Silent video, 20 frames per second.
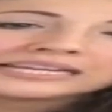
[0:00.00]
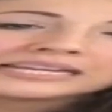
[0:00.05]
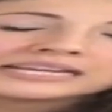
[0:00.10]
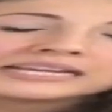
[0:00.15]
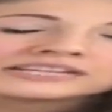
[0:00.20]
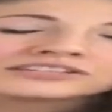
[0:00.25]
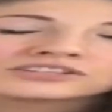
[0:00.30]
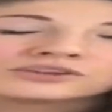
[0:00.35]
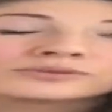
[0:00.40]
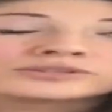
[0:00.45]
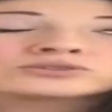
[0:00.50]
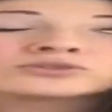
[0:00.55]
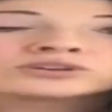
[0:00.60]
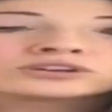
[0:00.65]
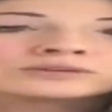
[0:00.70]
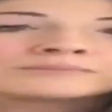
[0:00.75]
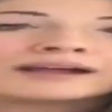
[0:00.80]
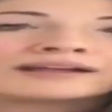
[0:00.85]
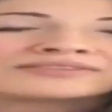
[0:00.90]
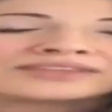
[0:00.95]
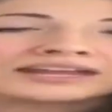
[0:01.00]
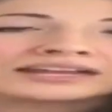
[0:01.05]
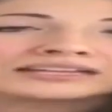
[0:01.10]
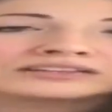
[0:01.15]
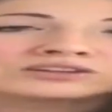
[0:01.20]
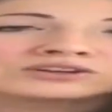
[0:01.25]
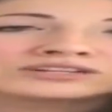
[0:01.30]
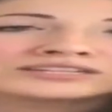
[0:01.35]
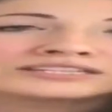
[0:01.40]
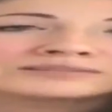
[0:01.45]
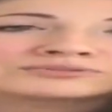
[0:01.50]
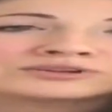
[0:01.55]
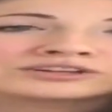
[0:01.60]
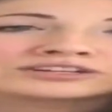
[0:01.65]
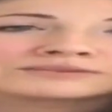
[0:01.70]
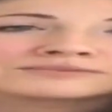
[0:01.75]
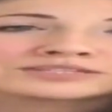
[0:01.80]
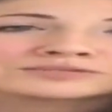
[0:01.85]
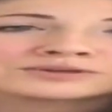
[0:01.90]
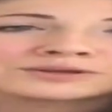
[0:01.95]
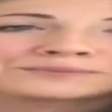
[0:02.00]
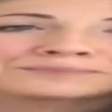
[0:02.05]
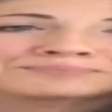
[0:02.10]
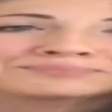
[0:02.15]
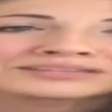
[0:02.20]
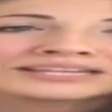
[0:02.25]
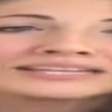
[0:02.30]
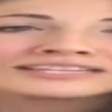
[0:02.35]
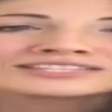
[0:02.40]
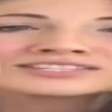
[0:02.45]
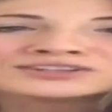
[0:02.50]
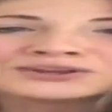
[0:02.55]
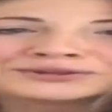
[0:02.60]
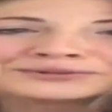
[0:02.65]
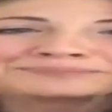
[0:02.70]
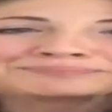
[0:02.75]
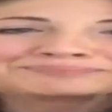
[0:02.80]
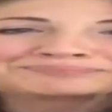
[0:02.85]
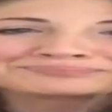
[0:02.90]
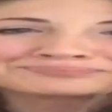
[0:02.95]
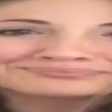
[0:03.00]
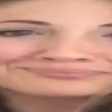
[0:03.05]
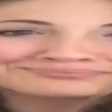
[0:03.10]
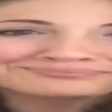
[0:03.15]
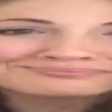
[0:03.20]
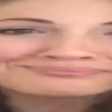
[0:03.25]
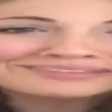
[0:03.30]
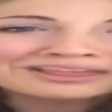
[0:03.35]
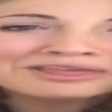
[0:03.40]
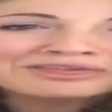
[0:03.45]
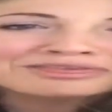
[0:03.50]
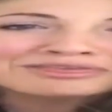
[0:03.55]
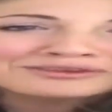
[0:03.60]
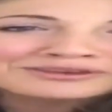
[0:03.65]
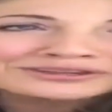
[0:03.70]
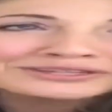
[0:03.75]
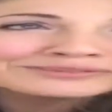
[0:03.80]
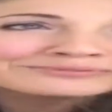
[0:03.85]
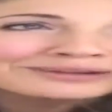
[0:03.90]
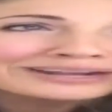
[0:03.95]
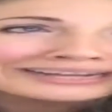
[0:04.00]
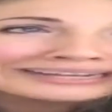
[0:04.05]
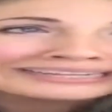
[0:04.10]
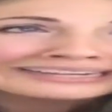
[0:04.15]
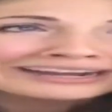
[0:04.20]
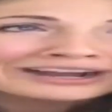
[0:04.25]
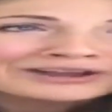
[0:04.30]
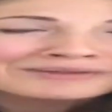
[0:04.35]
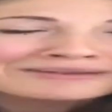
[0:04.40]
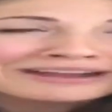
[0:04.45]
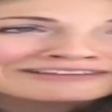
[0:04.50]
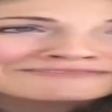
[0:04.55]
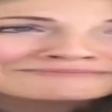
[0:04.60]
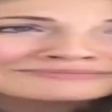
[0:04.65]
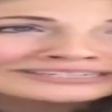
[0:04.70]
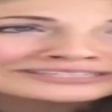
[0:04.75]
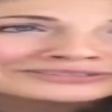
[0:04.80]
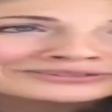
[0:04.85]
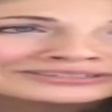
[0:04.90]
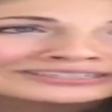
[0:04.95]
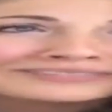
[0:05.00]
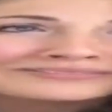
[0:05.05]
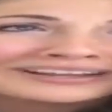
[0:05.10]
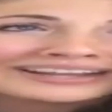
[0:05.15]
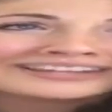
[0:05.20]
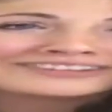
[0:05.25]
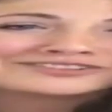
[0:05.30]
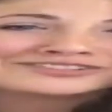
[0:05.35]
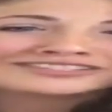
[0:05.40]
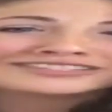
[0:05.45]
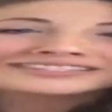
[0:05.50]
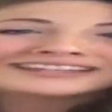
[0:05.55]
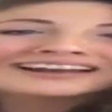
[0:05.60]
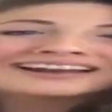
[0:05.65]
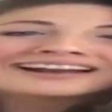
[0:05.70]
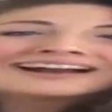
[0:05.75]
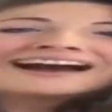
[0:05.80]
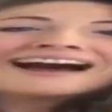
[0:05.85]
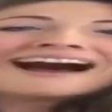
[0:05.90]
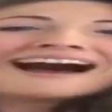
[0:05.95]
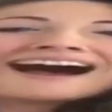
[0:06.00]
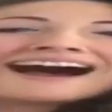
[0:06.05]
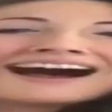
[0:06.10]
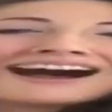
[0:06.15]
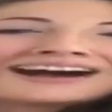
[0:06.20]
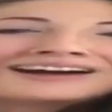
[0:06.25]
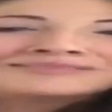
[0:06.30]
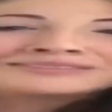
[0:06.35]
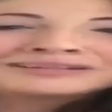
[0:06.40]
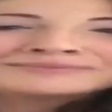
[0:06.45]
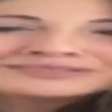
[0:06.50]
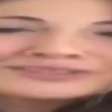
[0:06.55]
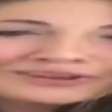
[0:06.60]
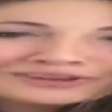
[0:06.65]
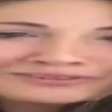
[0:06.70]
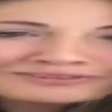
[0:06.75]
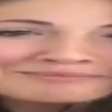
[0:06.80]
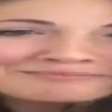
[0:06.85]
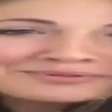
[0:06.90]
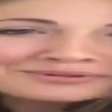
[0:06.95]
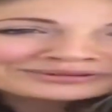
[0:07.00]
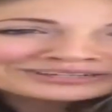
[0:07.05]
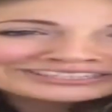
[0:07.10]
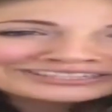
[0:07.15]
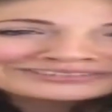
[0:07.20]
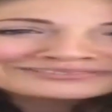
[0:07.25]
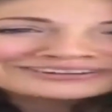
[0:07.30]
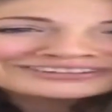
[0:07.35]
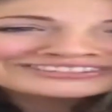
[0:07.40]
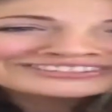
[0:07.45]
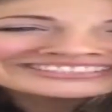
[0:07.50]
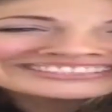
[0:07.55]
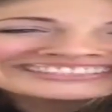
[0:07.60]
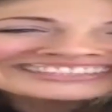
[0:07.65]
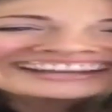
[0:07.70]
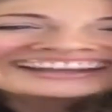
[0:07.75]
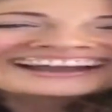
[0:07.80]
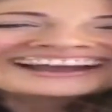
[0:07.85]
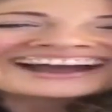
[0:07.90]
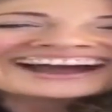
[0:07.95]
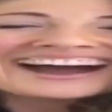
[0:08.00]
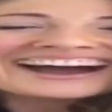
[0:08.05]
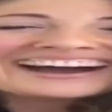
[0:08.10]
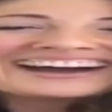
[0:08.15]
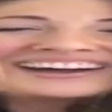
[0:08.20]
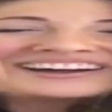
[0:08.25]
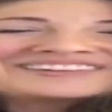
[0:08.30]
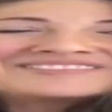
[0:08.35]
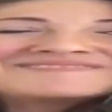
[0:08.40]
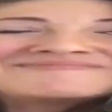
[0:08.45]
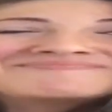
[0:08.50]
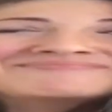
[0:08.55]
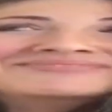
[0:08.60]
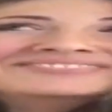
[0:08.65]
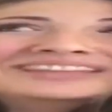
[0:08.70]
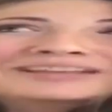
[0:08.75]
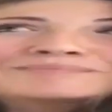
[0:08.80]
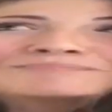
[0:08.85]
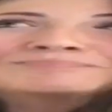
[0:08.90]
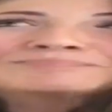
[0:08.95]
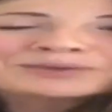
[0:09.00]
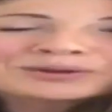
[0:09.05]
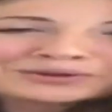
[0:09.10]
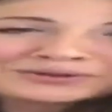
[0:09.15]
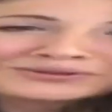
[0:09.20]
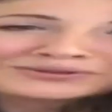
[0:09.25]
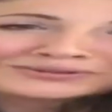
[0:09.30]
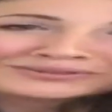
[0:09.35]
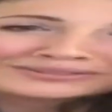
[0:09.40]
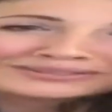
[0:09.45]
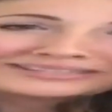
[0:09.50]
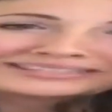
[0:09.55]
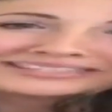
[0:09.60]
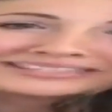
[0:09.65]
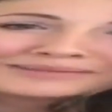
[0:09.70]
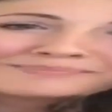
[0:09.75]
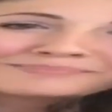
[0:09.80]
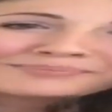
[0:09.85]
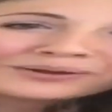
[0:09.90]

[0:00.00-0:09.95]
So we talk about that a lot in the program as well. So third way, I hope I haven't been talking for ages. Let me know if I'm boring you, won't you? Bones.